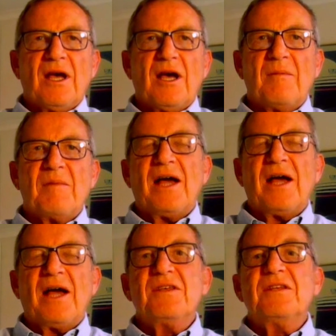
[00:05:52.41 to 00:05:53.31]

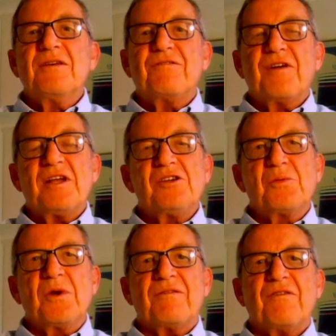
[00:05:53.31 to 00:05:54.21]
I don't think the
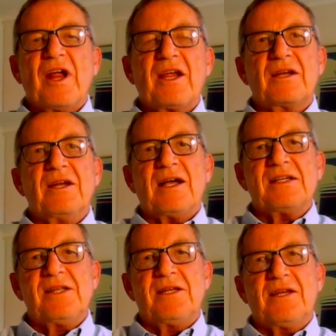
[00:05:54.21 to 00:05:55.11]
French would have
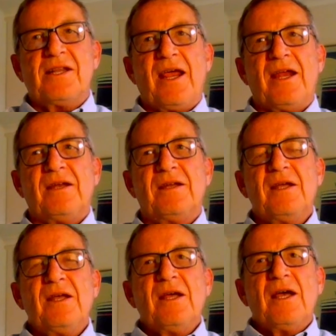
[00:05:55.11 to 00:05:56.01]
recognized it in the
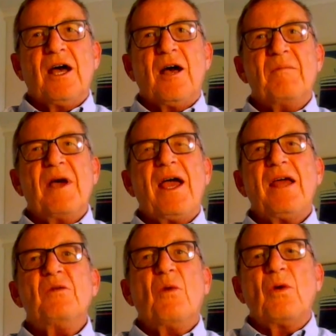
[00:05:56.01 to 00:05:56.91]
end.
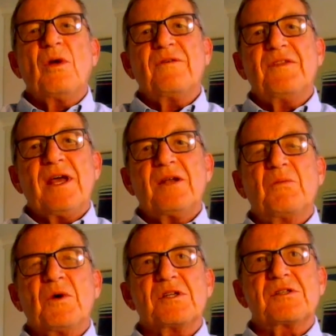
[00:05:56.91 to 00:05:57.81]
And all of that
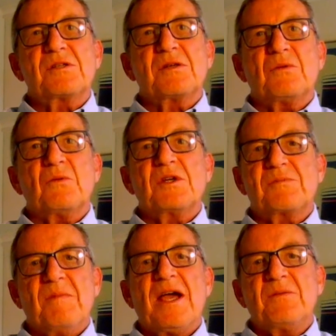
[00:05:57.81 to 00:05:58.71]
was
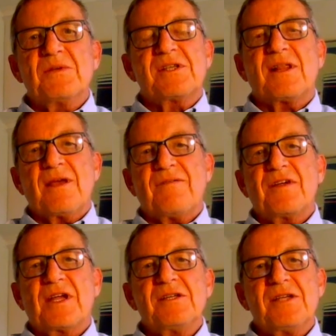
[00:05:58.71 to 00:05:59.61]
made with South
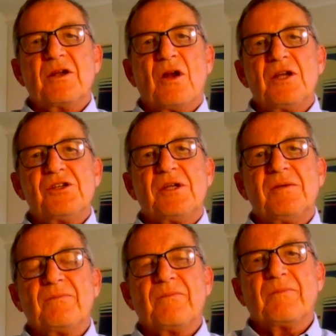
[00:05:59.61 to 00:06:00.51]
African technology.
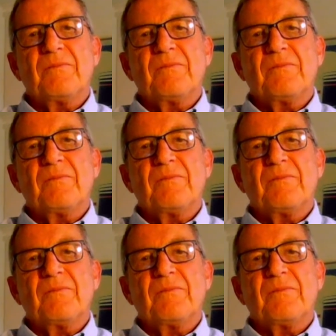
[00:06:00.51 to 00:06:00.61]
